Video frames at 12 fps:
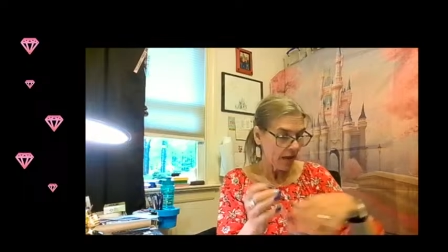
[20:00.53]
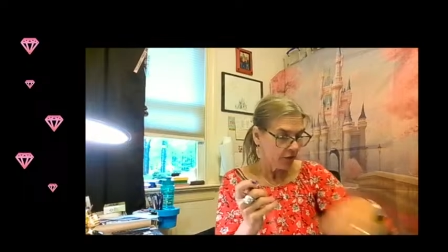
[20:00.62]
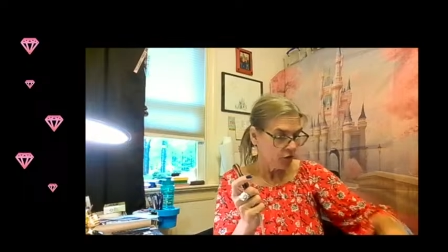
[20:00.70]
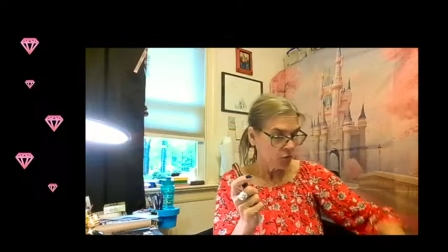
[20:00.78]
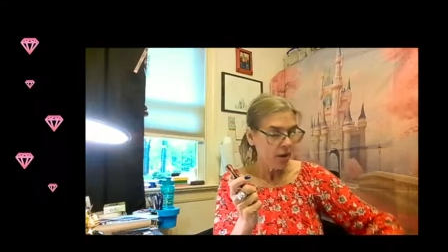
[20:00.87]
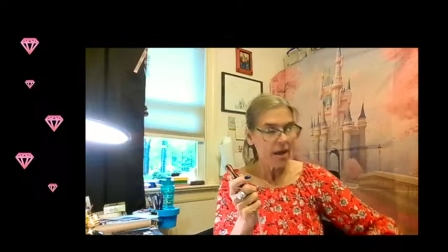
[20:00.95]

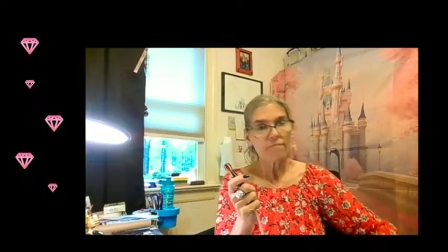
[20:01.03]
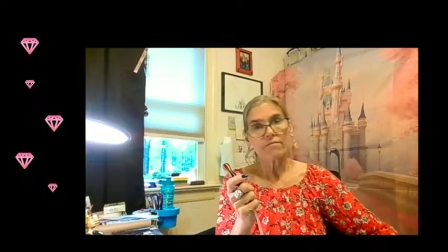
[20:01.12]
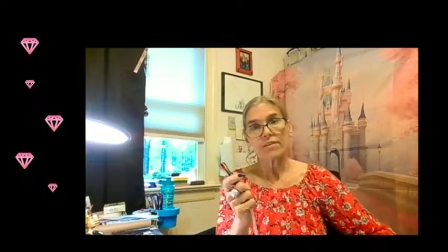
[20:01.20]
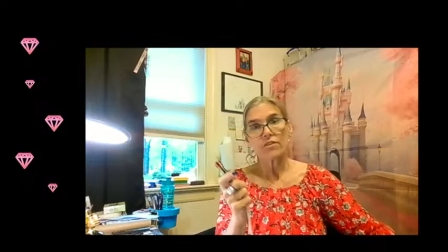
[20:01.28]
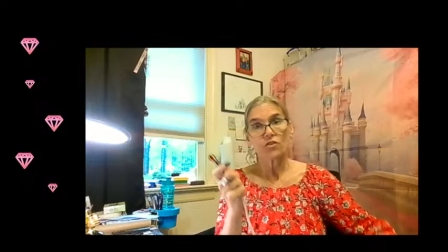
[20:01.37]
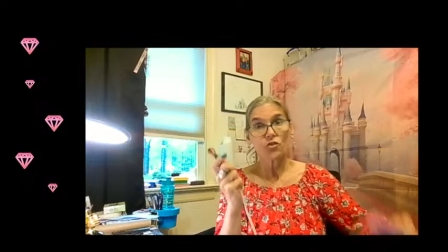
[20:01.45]
and you
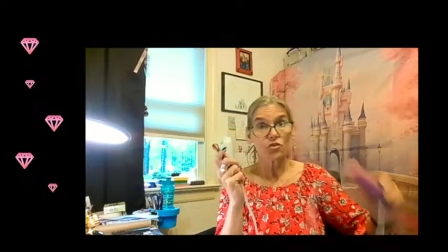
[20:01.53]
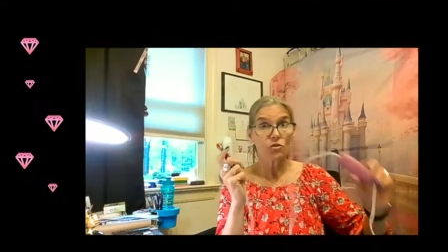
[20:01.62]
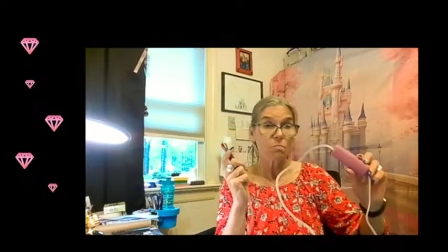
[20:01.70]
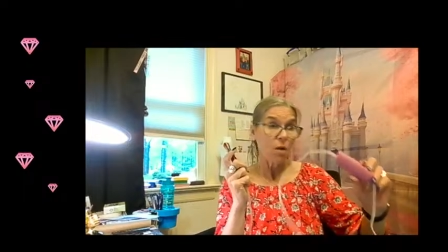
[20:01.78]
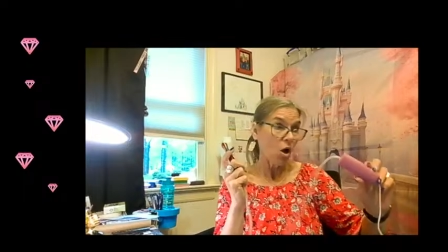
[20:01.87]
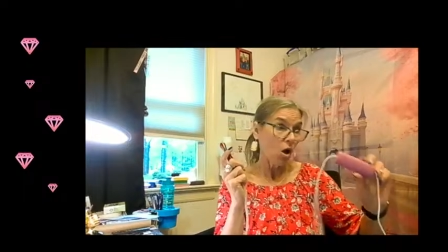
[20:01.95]
have this
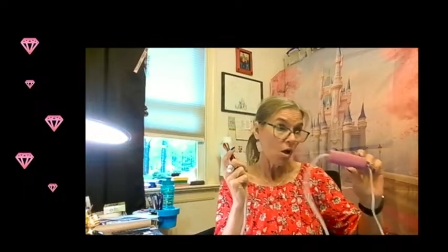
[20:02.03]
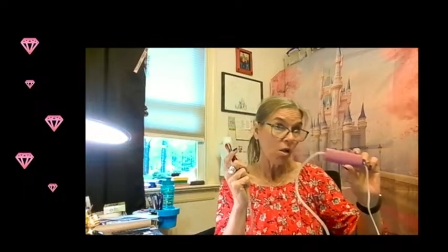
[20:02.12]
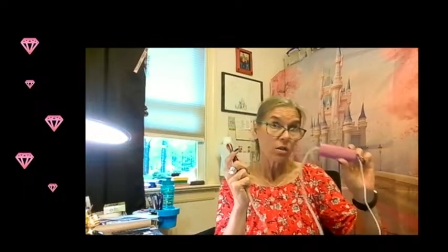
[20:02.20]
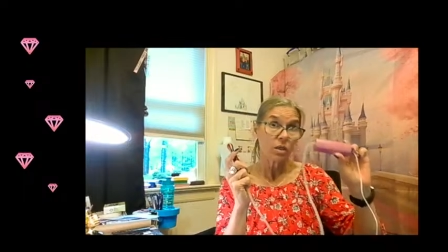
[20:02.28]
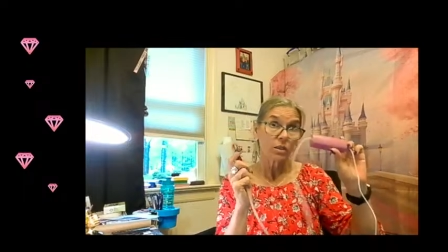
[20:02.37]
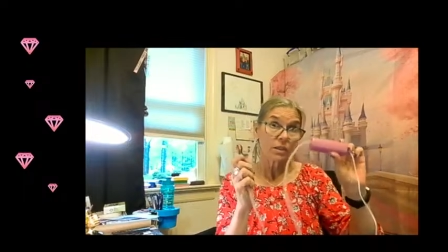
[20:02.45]

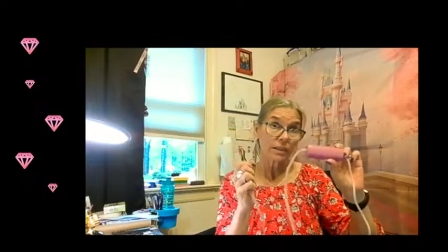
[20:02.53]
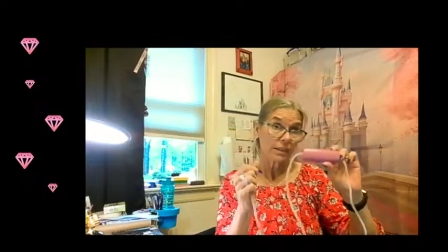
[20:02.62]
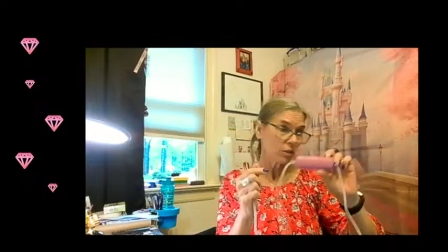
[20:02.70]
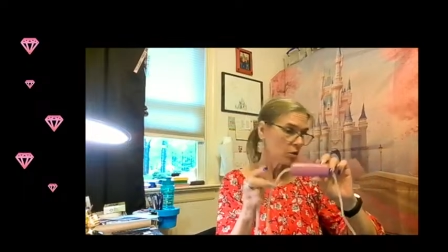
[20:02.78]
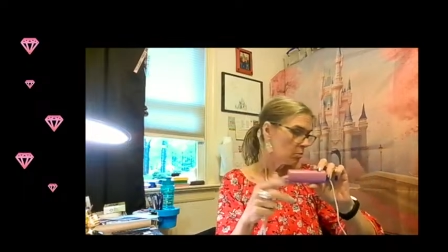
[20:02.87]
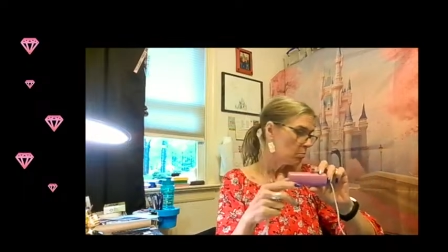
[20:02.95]
small
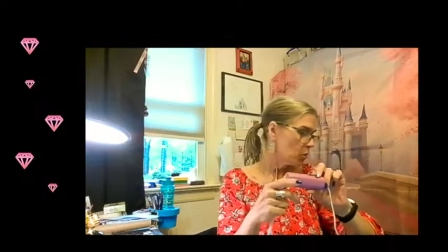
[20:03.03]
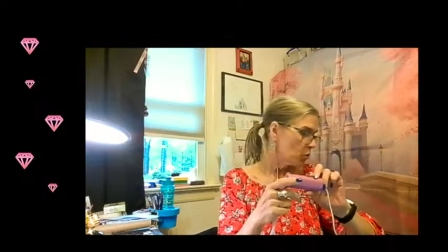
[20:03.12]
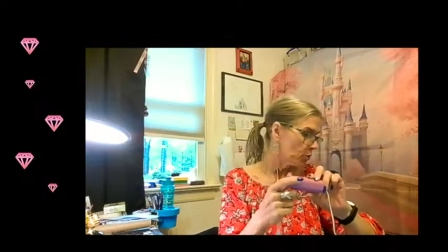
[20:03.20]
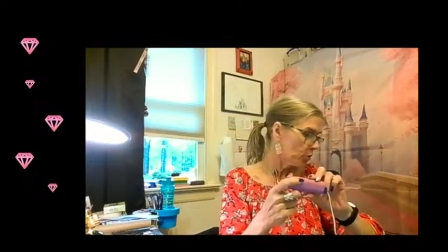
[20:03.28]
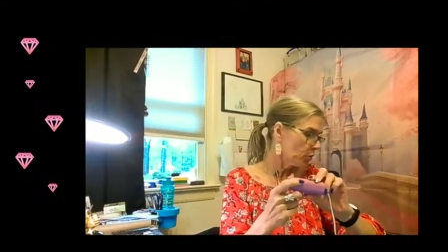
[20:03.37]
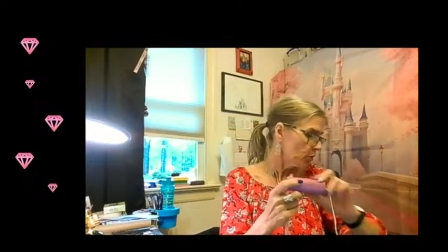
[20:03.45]
little
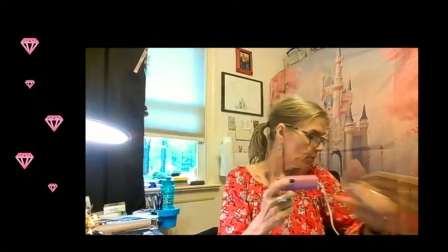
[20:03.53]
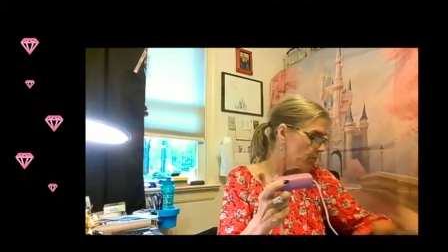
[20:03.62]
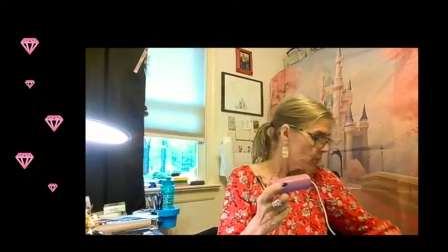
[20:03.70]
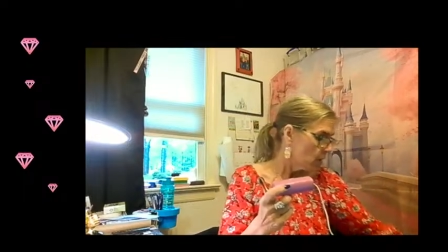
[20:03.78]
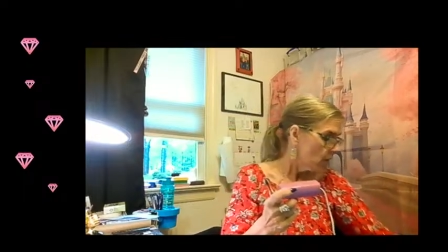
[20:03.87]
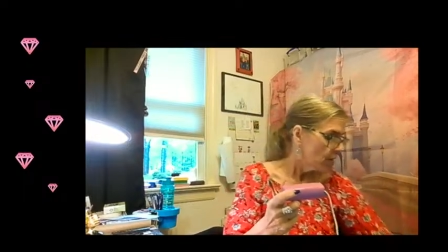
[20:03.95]
motor,
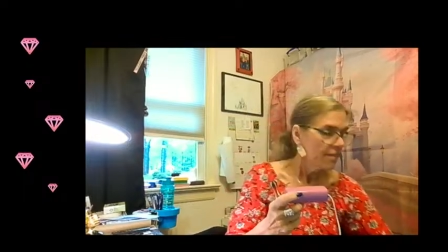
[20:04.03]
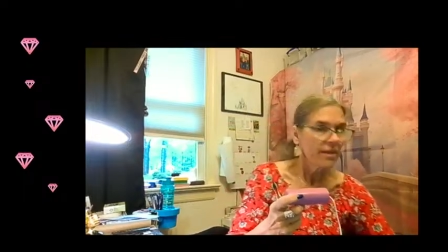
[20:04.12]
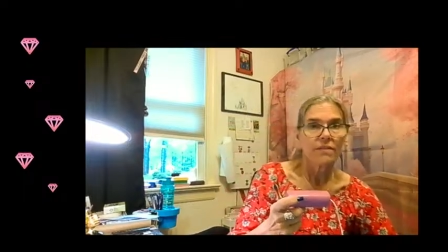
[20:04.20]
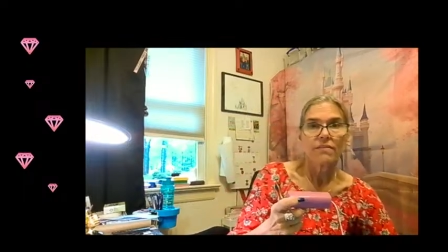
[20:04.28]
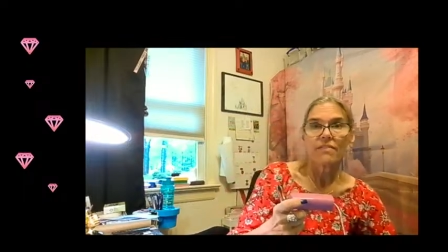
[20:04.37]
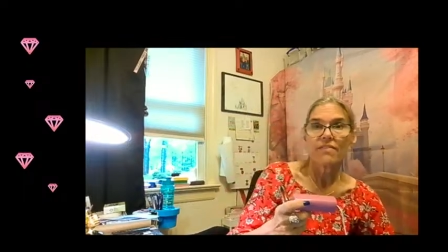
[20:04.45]

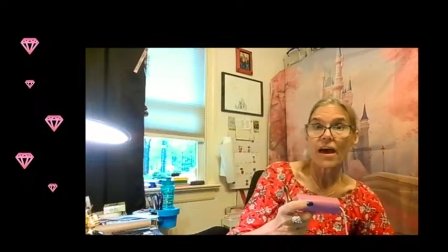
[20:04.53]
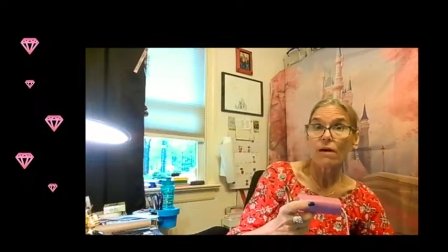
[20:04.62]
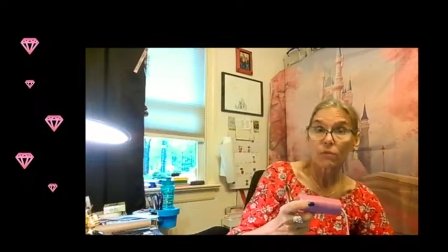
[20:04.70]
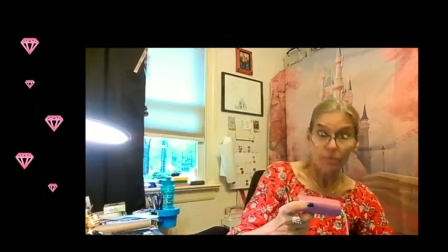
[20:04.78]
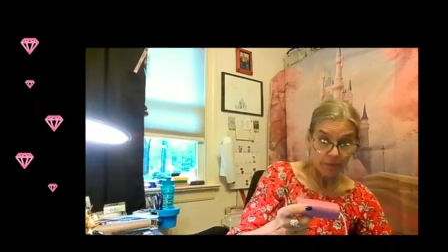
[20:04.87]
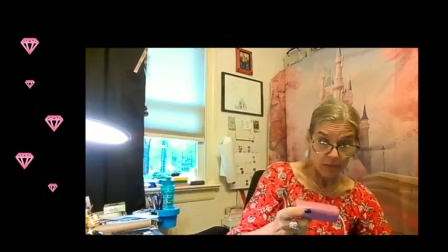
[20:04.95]
then
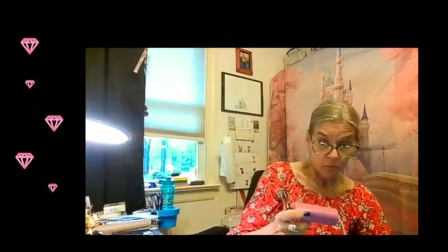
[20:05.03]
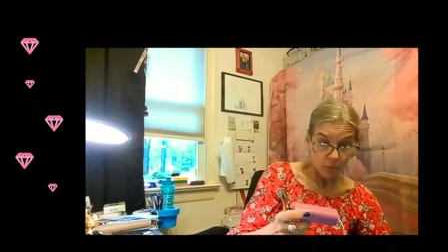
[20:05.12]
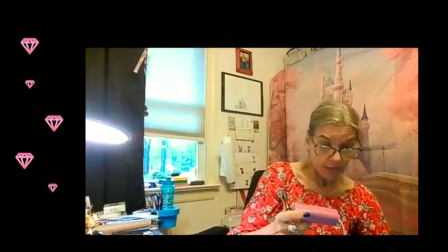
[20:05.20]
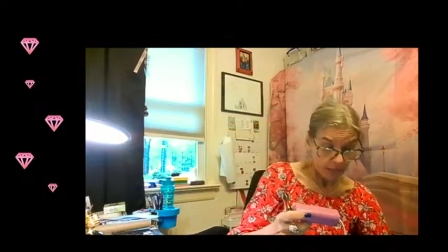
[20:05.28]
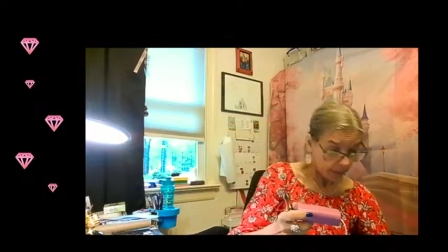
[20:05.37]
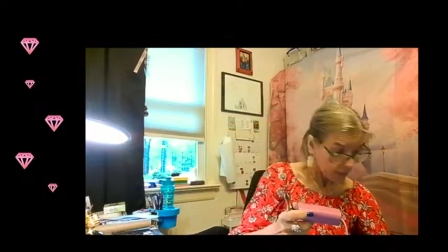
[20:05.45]
that would be the
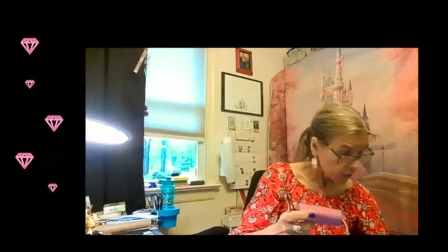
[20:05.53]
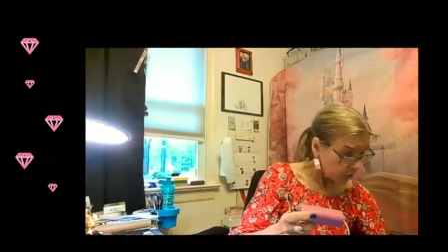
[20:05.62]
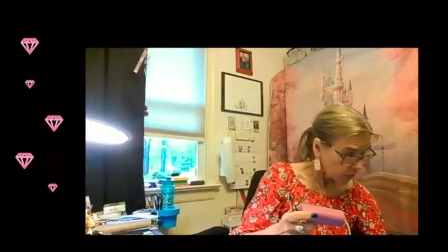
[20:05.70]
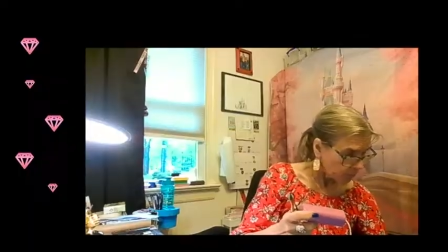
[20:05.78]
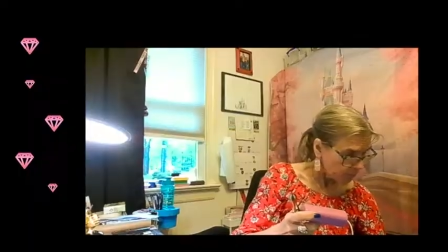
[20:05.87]
way to go.